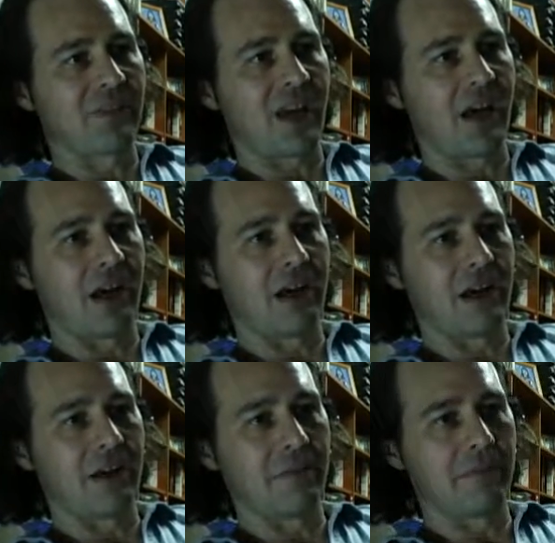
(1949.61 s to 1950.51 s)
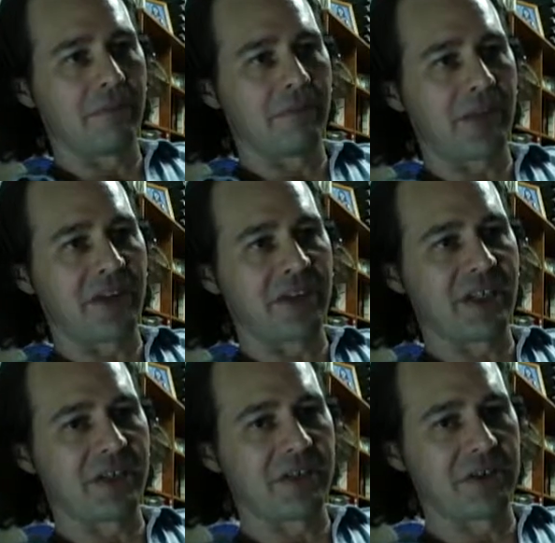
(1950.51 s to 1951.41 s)

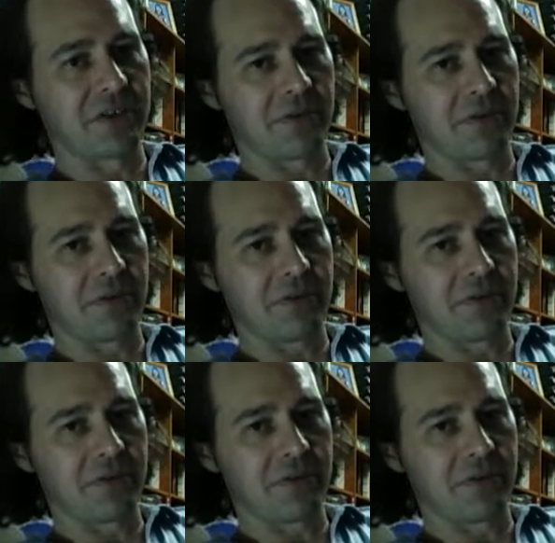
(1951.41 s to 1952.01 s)
1992